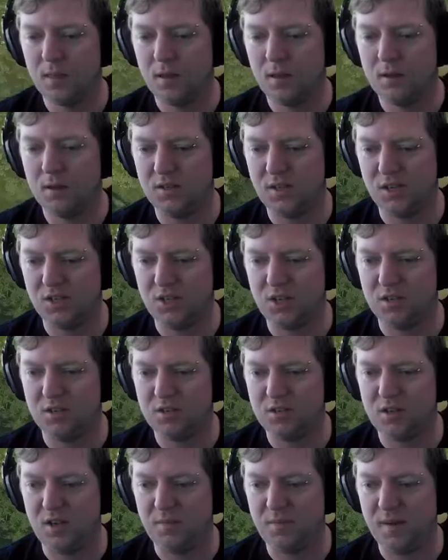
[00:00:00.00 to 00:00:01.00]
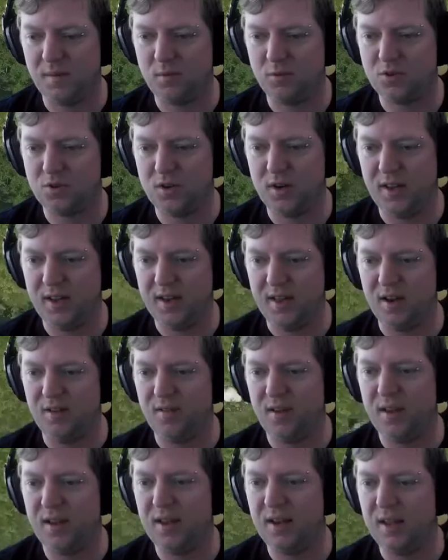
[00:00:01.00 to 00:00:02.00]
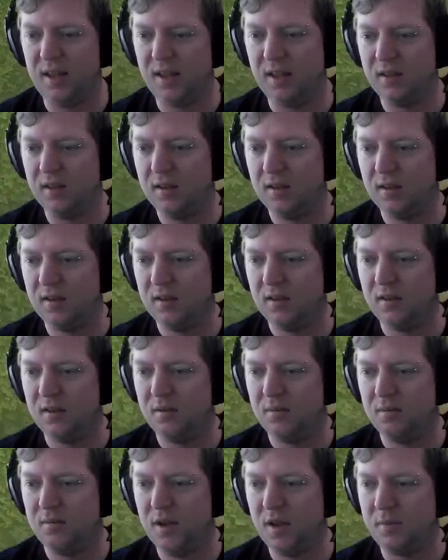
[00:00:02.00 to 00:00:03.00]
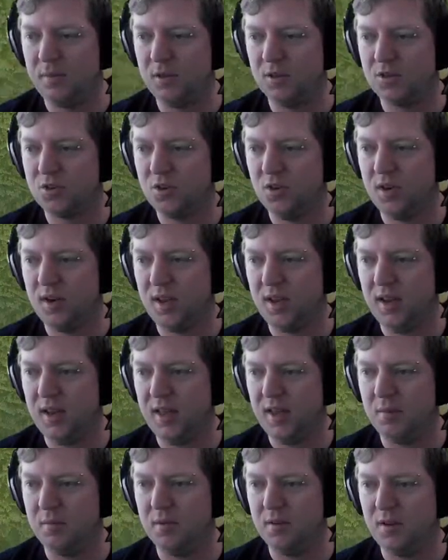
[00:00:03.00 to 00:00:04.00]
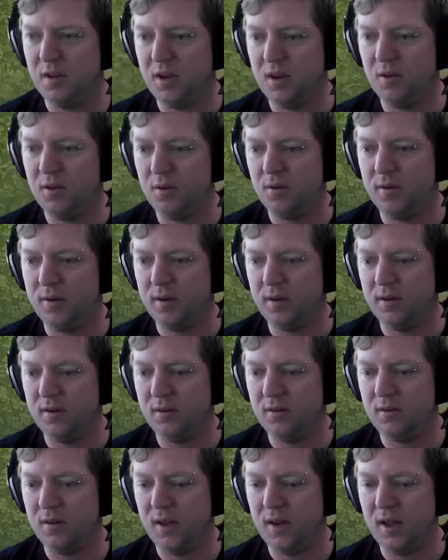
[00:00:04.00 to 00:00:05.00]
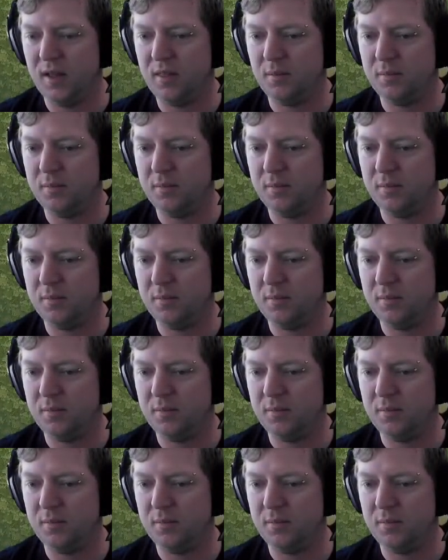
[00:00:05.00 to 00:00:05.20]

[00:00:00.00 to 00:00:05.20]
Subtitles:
Because as you can see, people are trying to get out of Airlie, people are trying to get out of Madeira and other